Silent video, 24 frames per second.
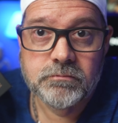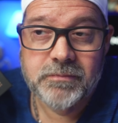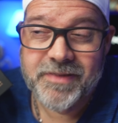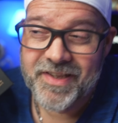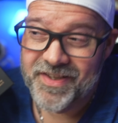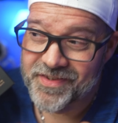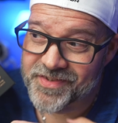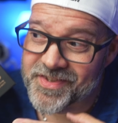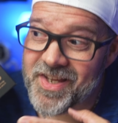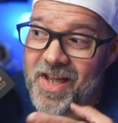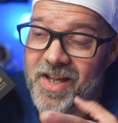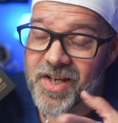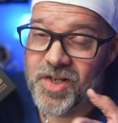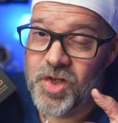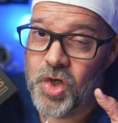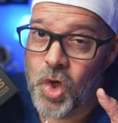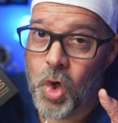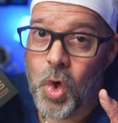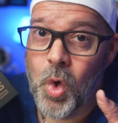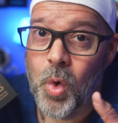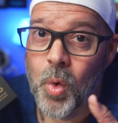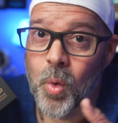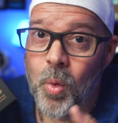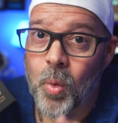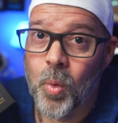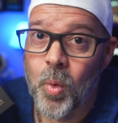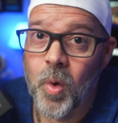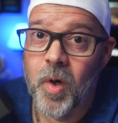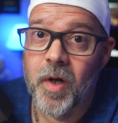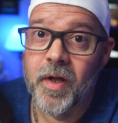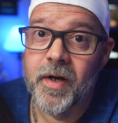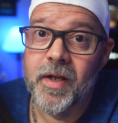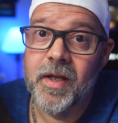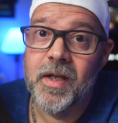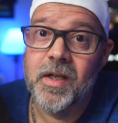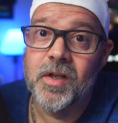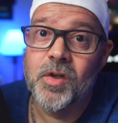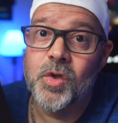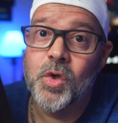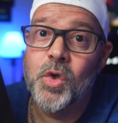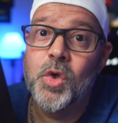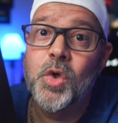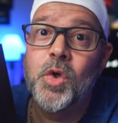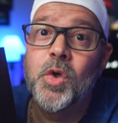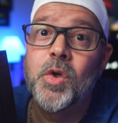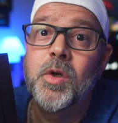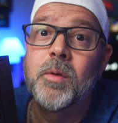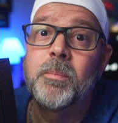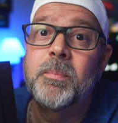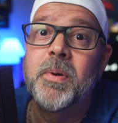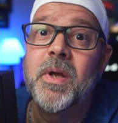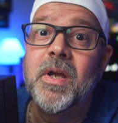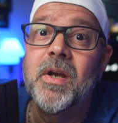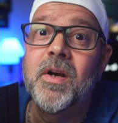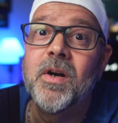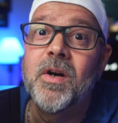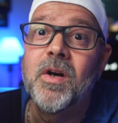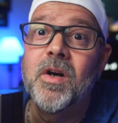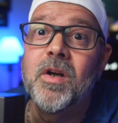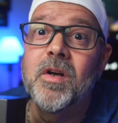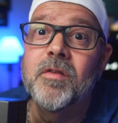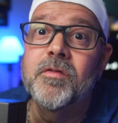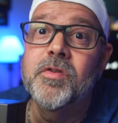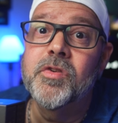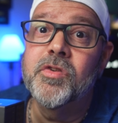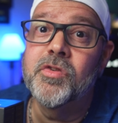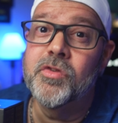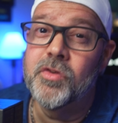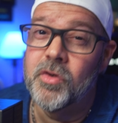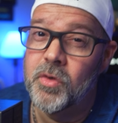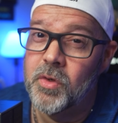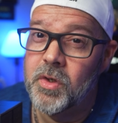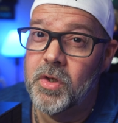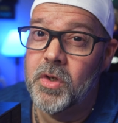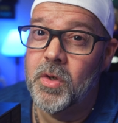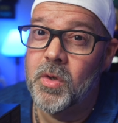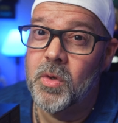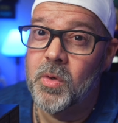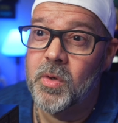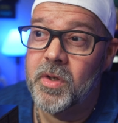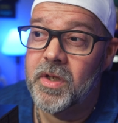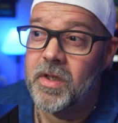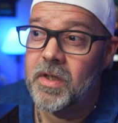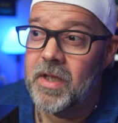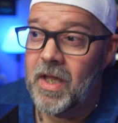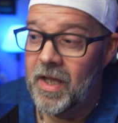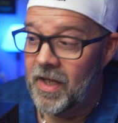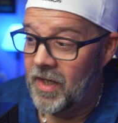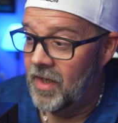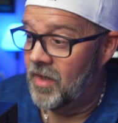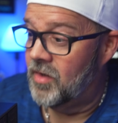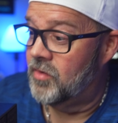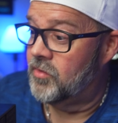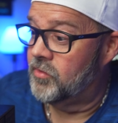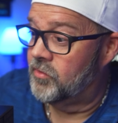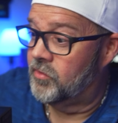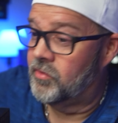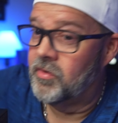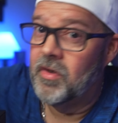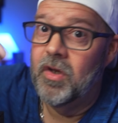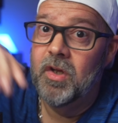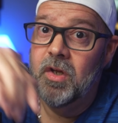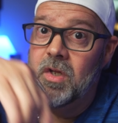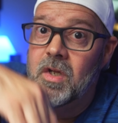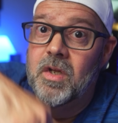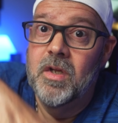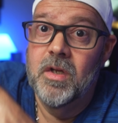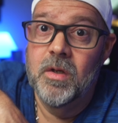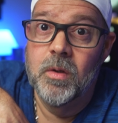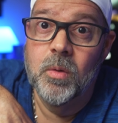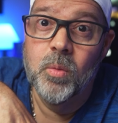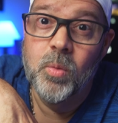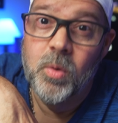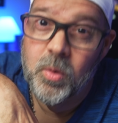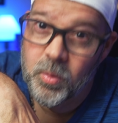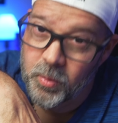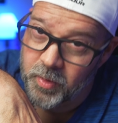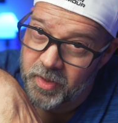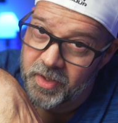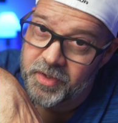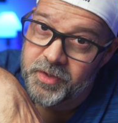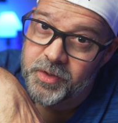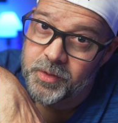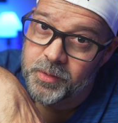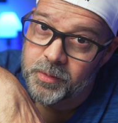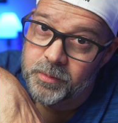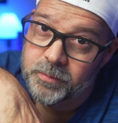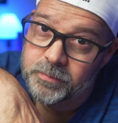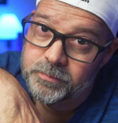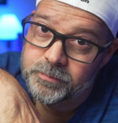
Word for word: because I know what a good pair of studio cans will run you.